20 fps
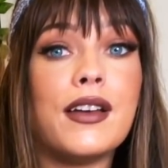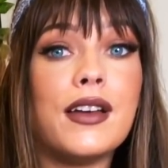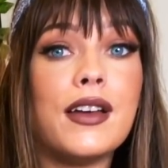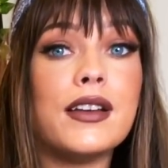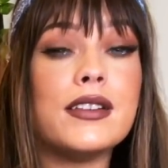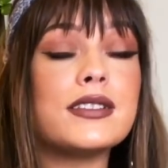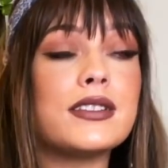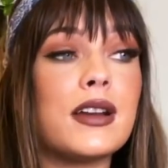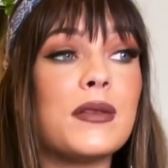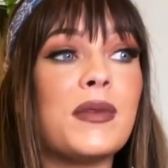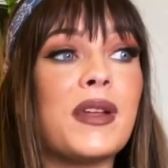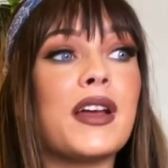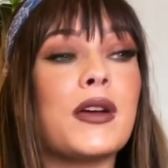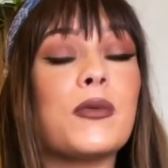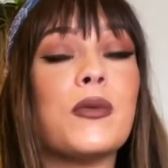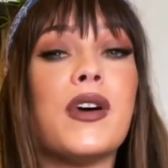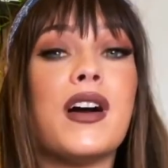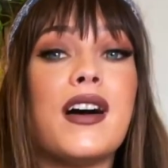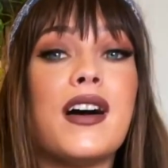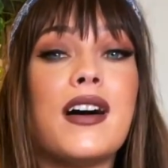Instead of being like,
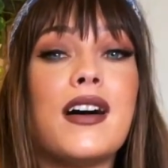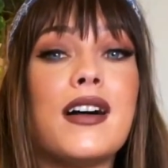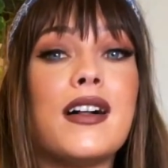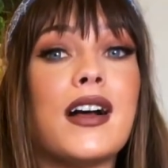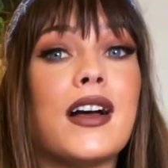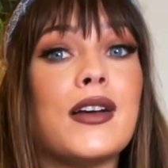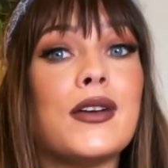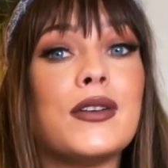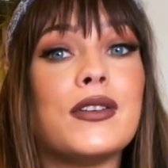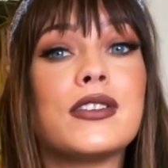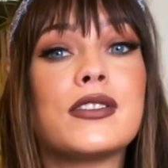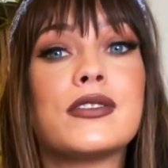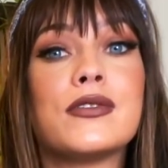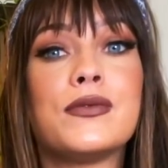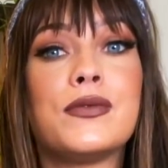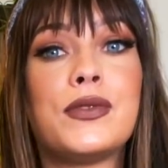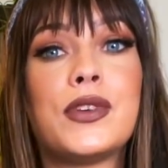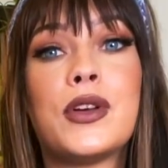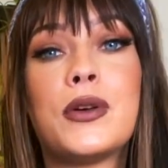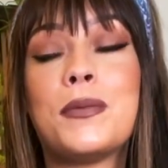well, I
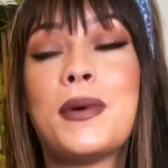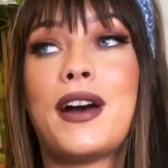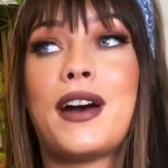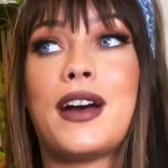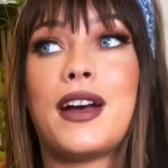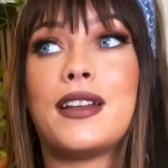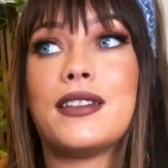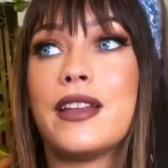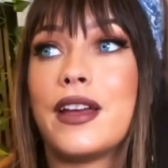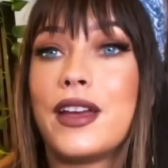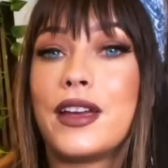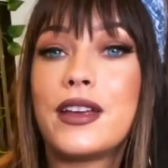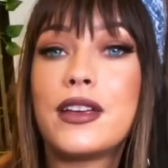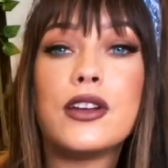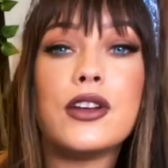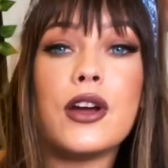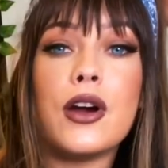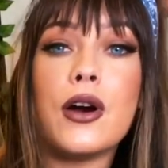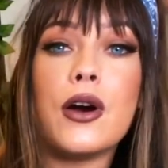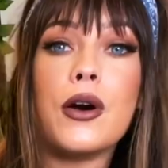feel bad, like,
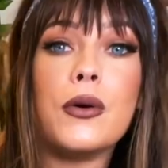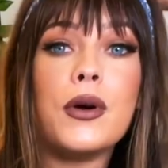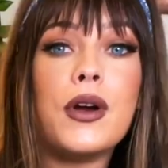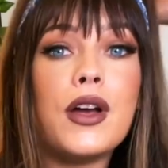you know,